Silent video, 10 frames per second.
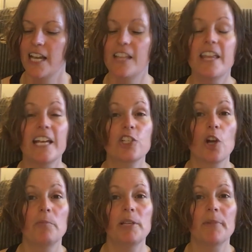and they
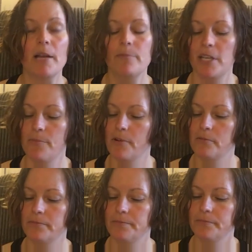shall be my
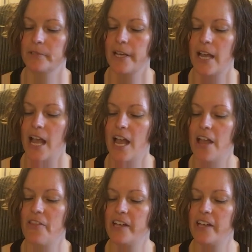people and